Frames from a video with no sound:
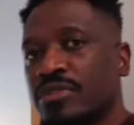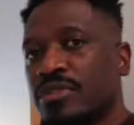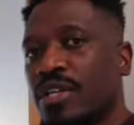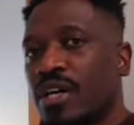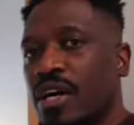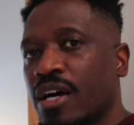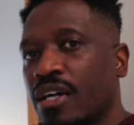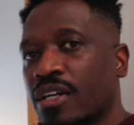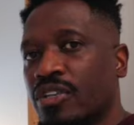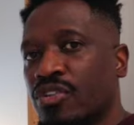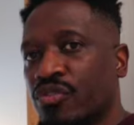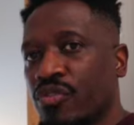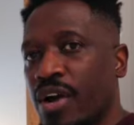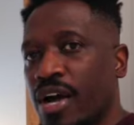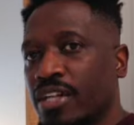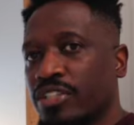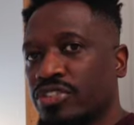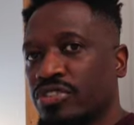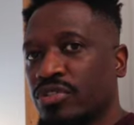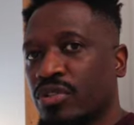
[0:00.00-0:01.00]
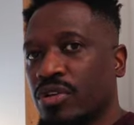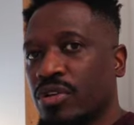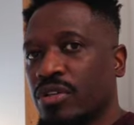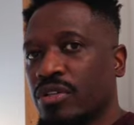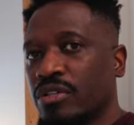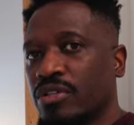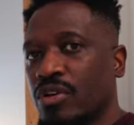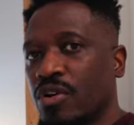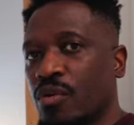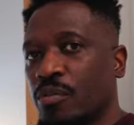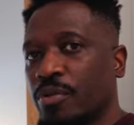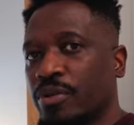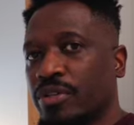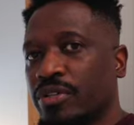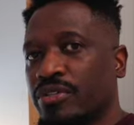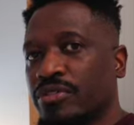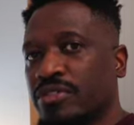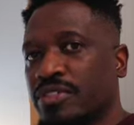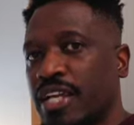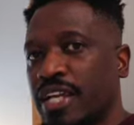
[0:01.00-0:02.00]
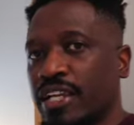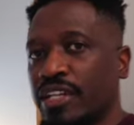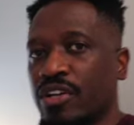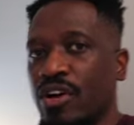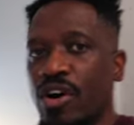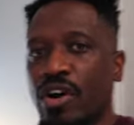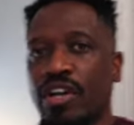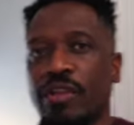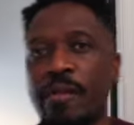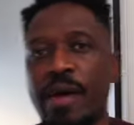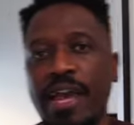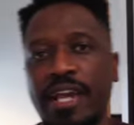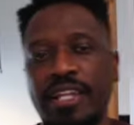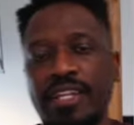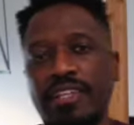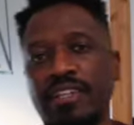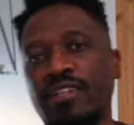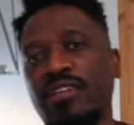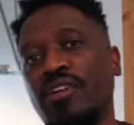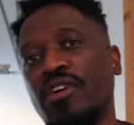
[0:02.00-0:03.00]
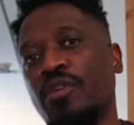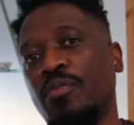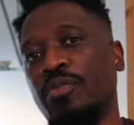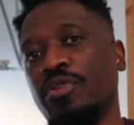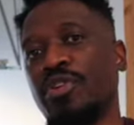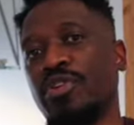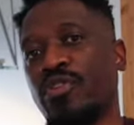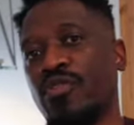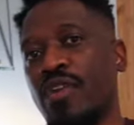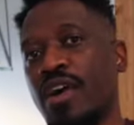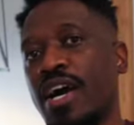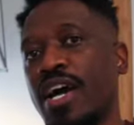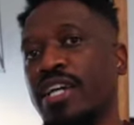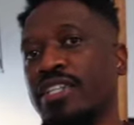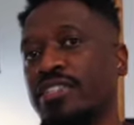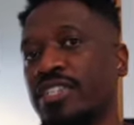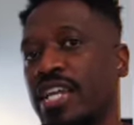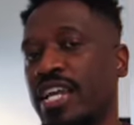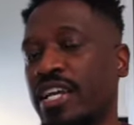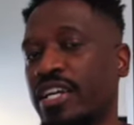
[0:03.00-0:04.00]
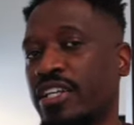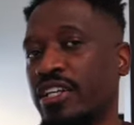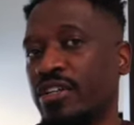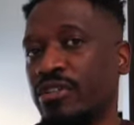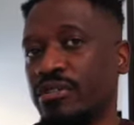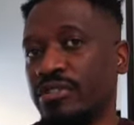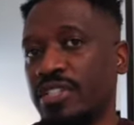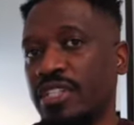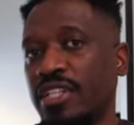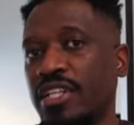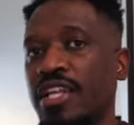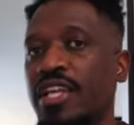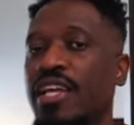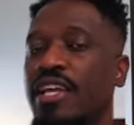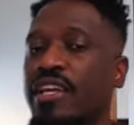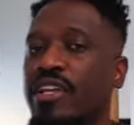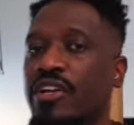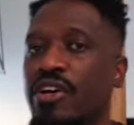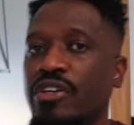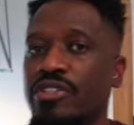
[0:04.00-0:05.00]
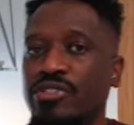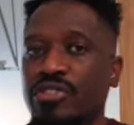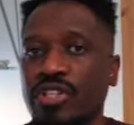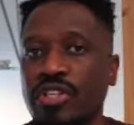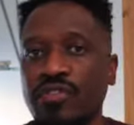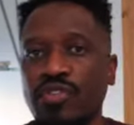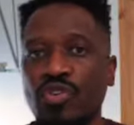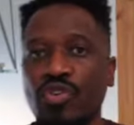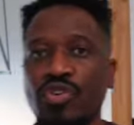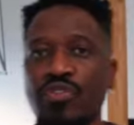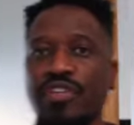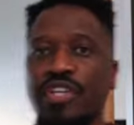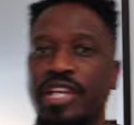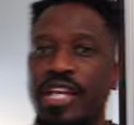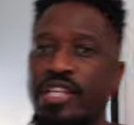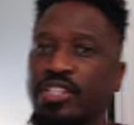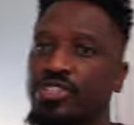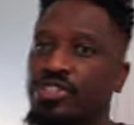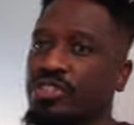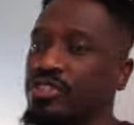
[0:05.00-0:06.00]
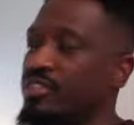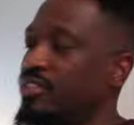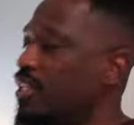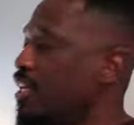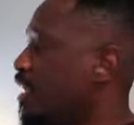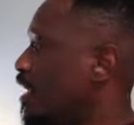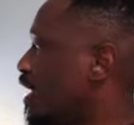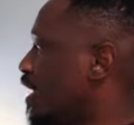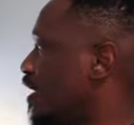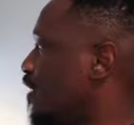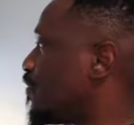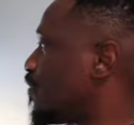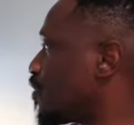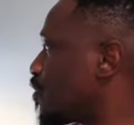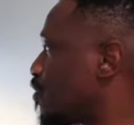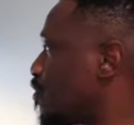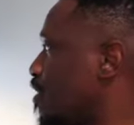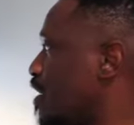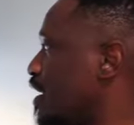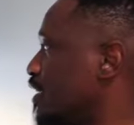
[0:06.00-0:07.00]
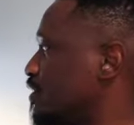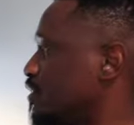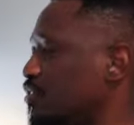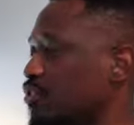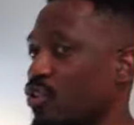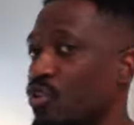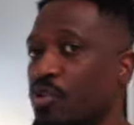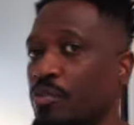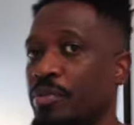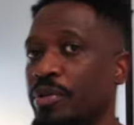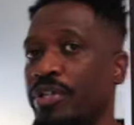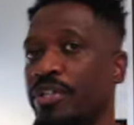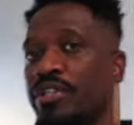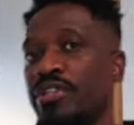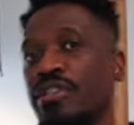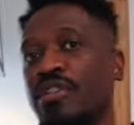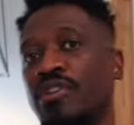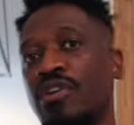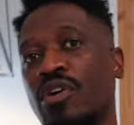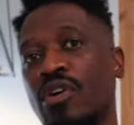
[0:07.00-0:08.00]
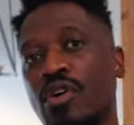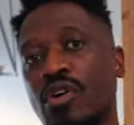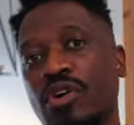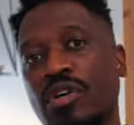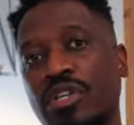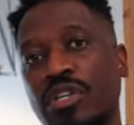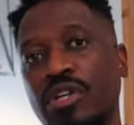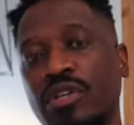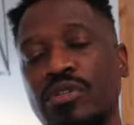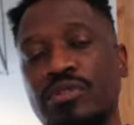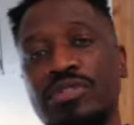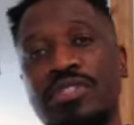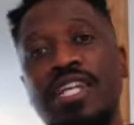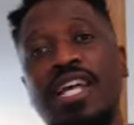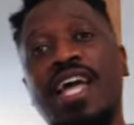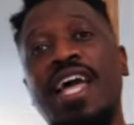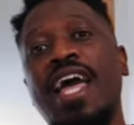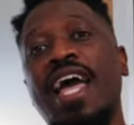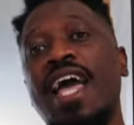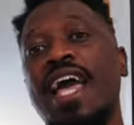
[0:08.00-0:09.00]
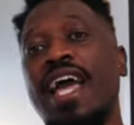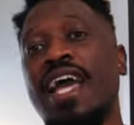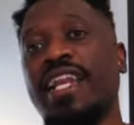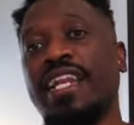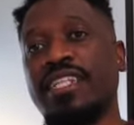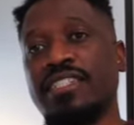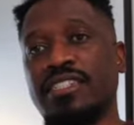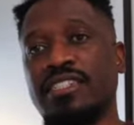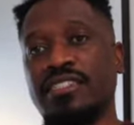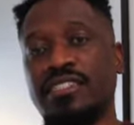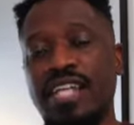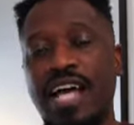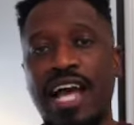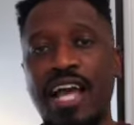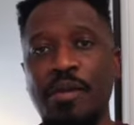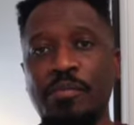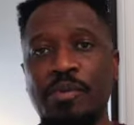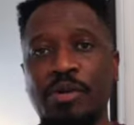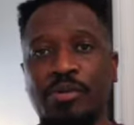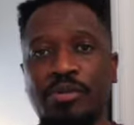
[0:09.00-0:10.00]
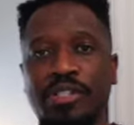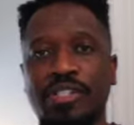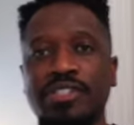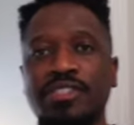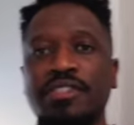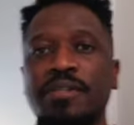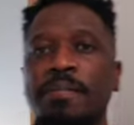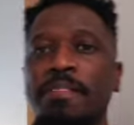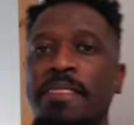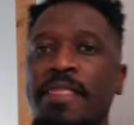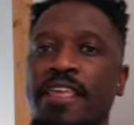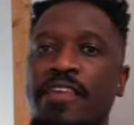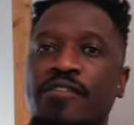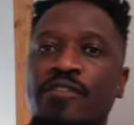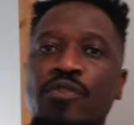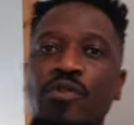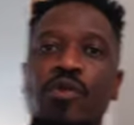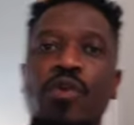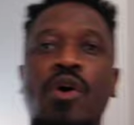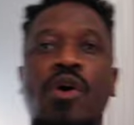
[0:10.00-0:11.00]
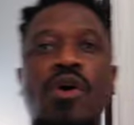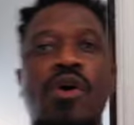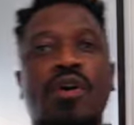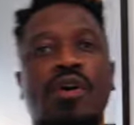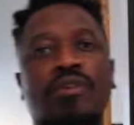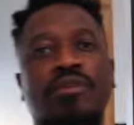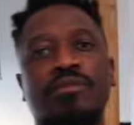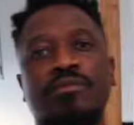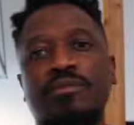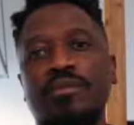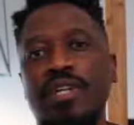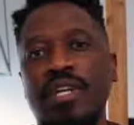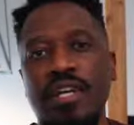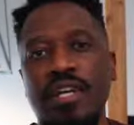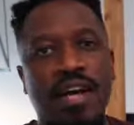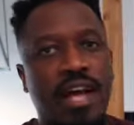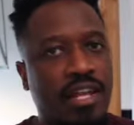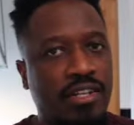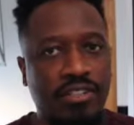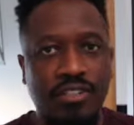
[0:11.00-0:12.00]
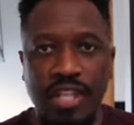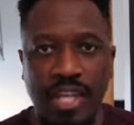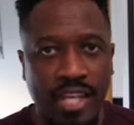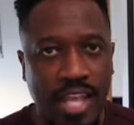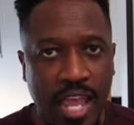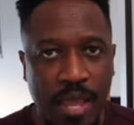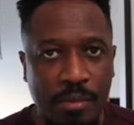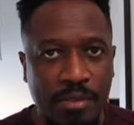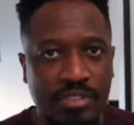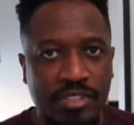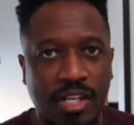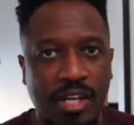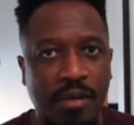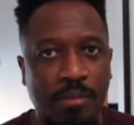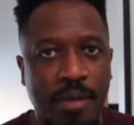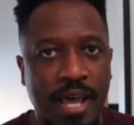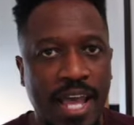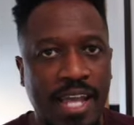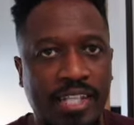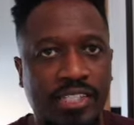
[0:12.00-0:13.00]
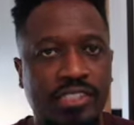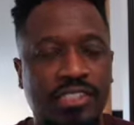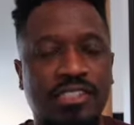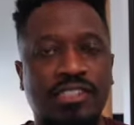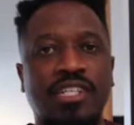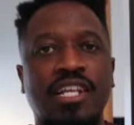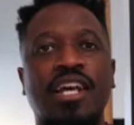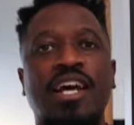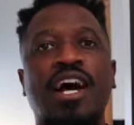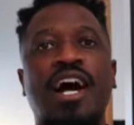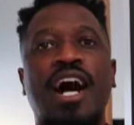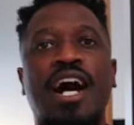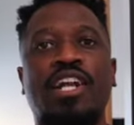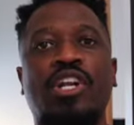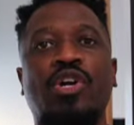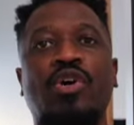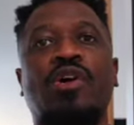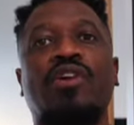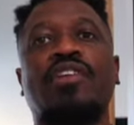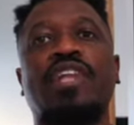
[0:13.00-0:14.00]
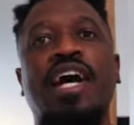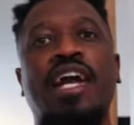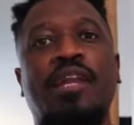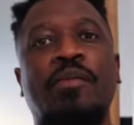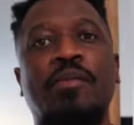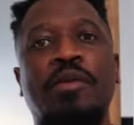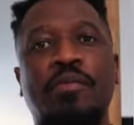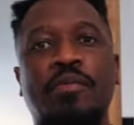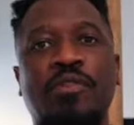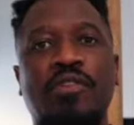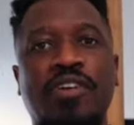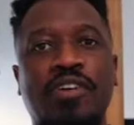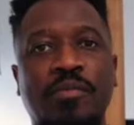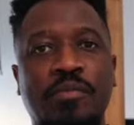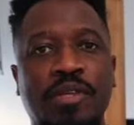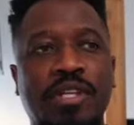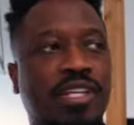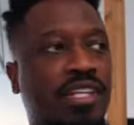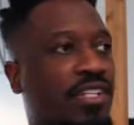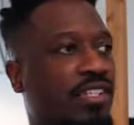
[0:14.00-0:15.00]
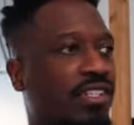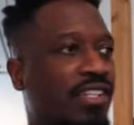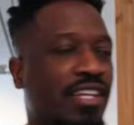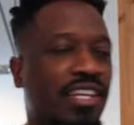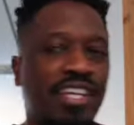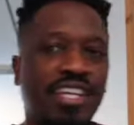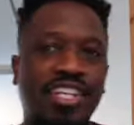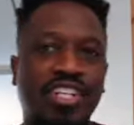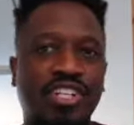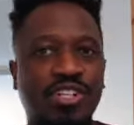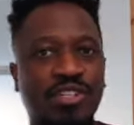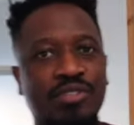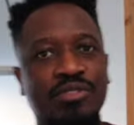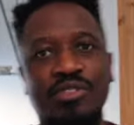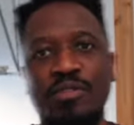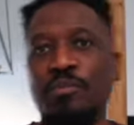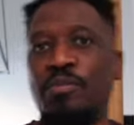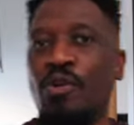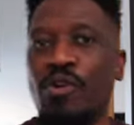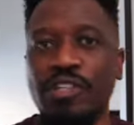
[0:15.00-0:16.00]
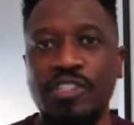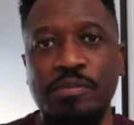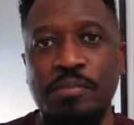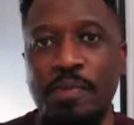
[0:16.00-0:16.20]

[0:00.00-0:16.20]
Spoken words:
garage door opener that can automatically open your garage and close it. It also gives you notifications if your garage is open or closed. And as a side bonus, if you are like Amazon packages, I know a lot of people have been, you know, the porch